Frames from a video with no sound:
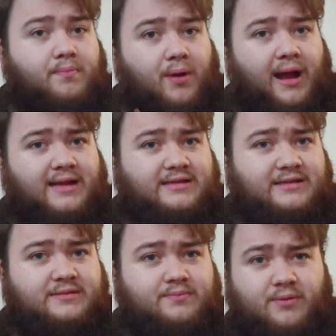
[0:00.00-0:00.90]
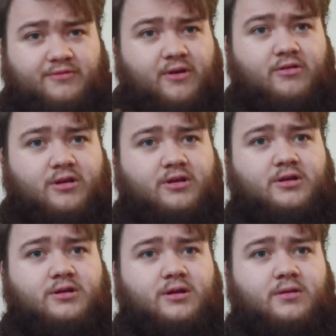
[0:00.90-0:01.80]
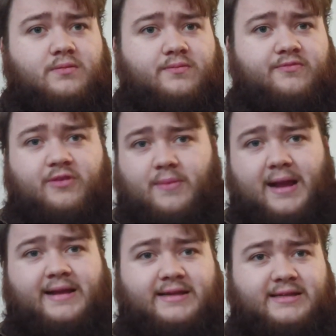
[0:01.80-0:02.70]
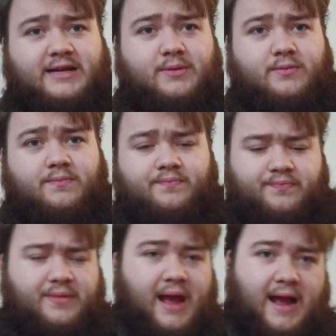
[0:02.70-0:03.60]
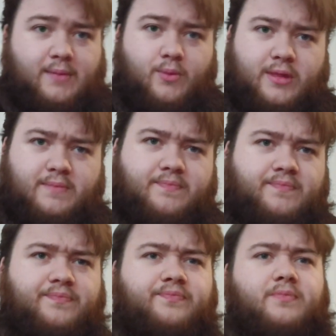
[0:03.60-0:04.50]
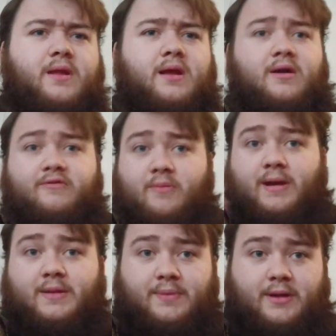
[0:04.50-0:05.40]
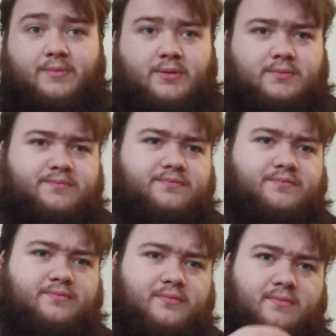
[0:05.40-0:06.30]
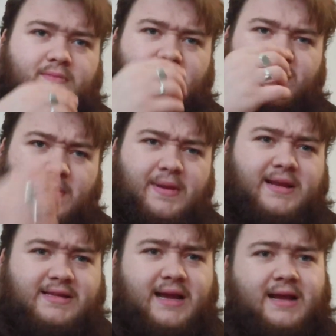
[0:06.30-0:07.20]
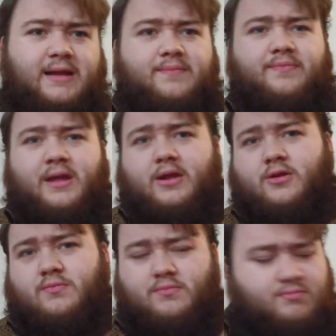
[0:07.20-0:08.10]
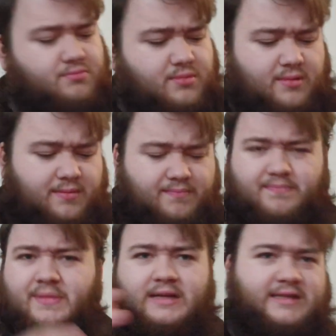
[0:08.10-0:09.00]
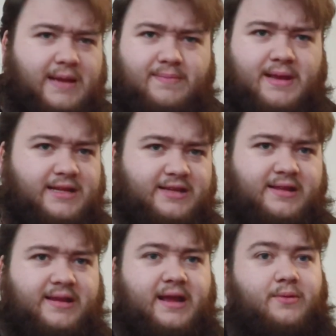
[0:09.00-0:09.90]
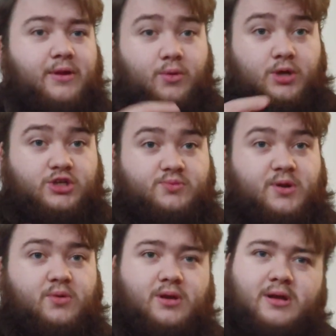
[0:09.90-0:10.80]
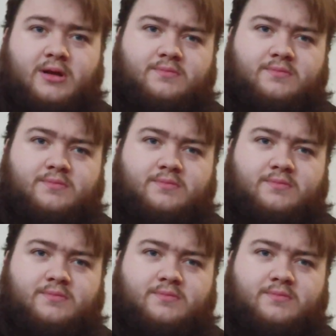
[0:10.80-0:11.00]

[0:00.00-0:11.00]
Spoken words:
But for the market segment that I'm within, for many people, that bit of time, that 10 minutes in the day where you want to smoke,